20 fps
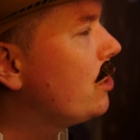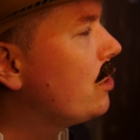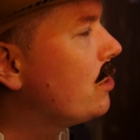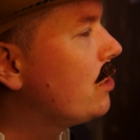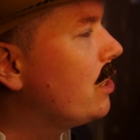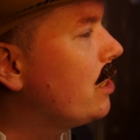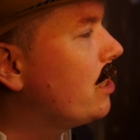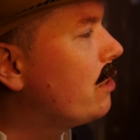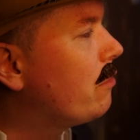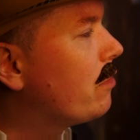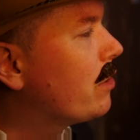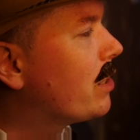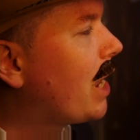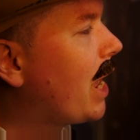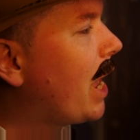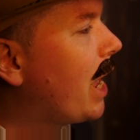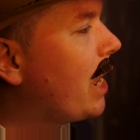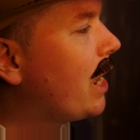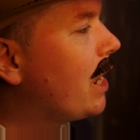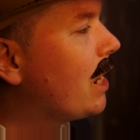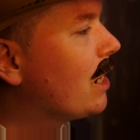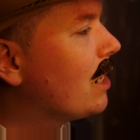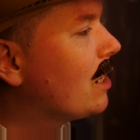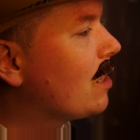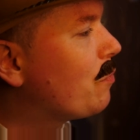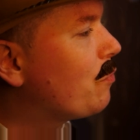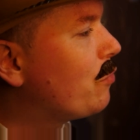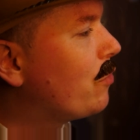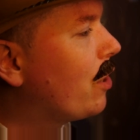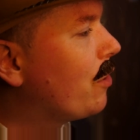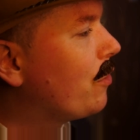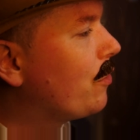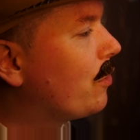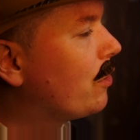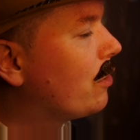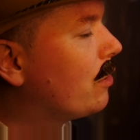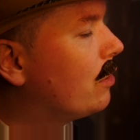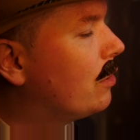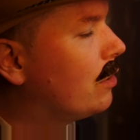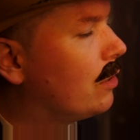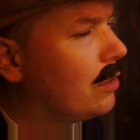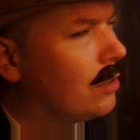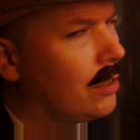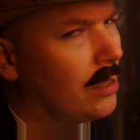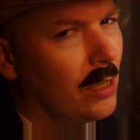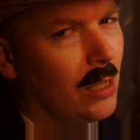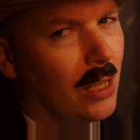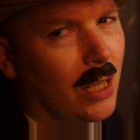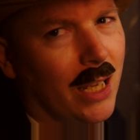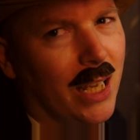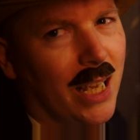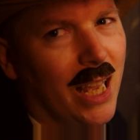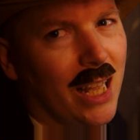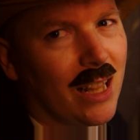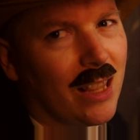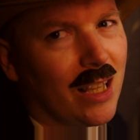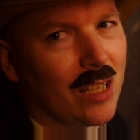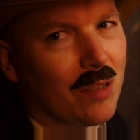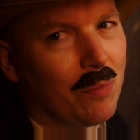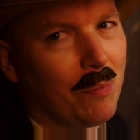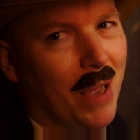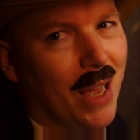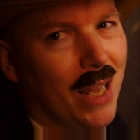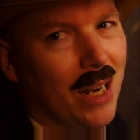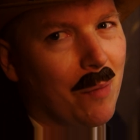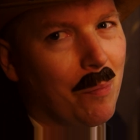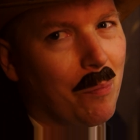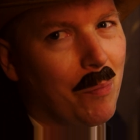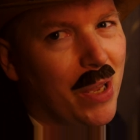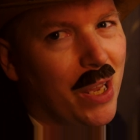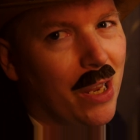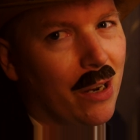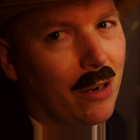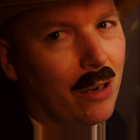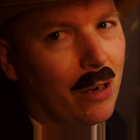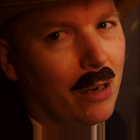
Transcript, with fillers: She's near at hand, brother. Get this man a beer.